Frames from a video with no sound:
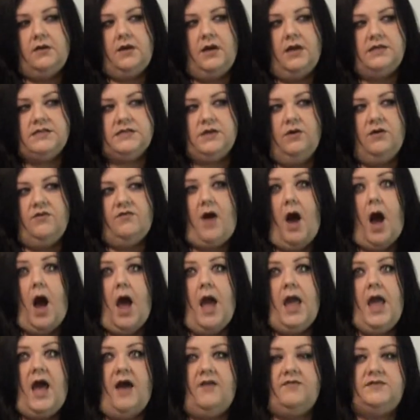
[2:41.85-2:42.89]
Okay, so if
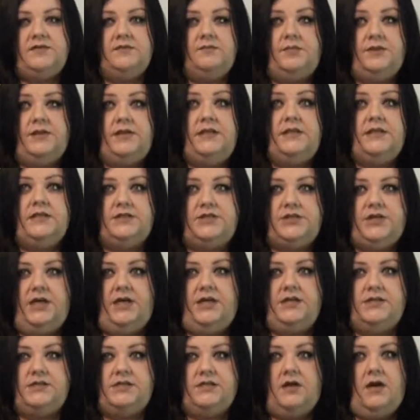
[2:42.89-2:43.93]
I have to be the
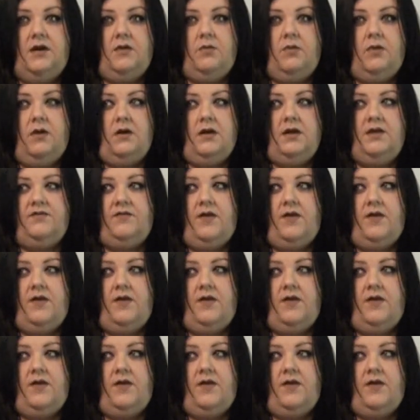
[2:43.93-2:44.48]
change that I want,